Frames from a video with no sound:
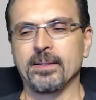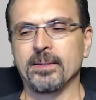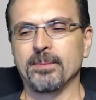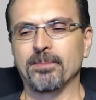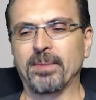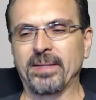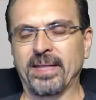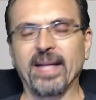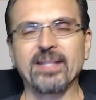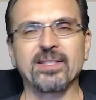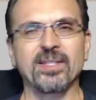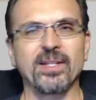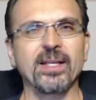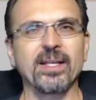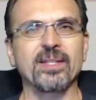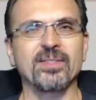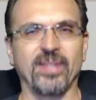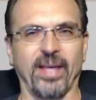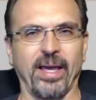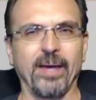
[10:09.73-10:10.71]
But that's an
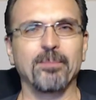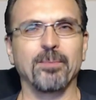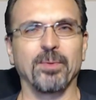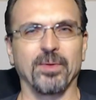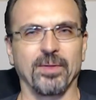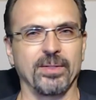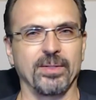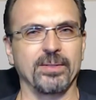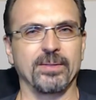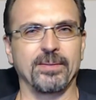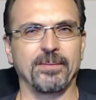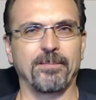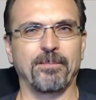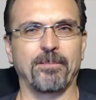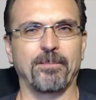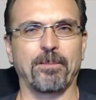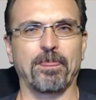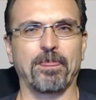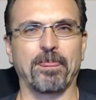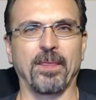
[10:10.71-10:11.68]
example
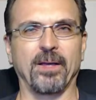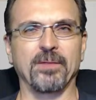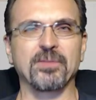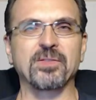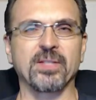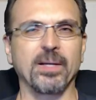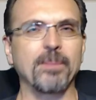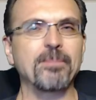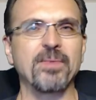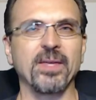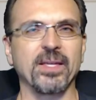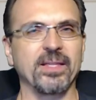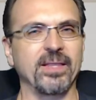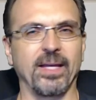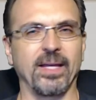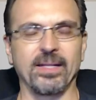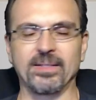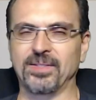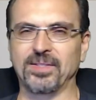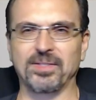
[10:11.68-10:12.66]
of something
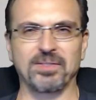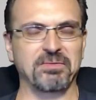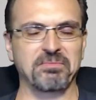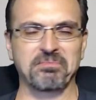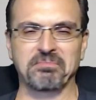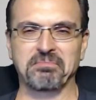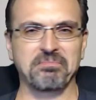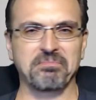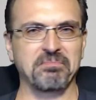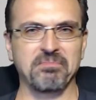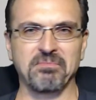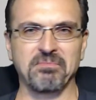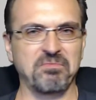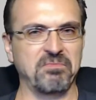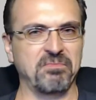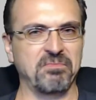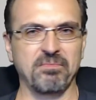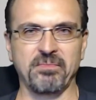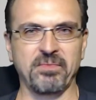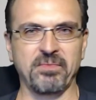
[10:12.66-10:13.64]
that's
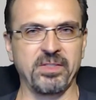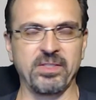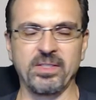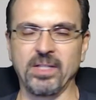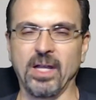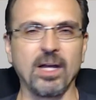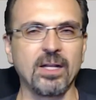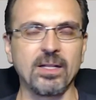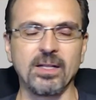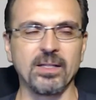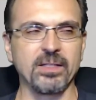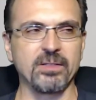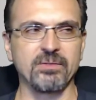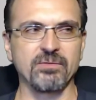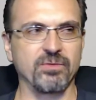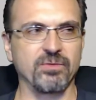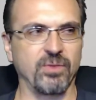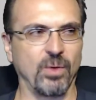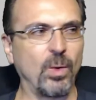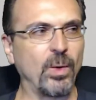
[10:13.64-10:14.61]
null
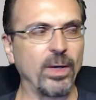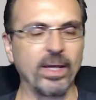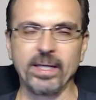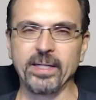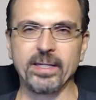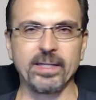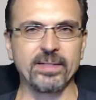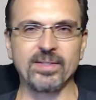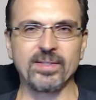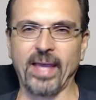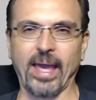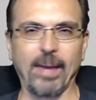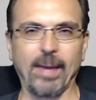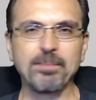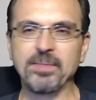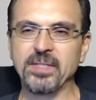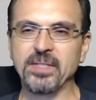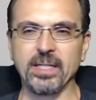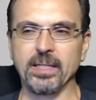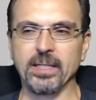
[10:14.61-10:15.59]
and void. It's
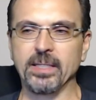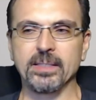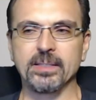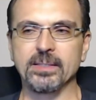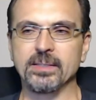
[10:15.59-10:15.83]
empty.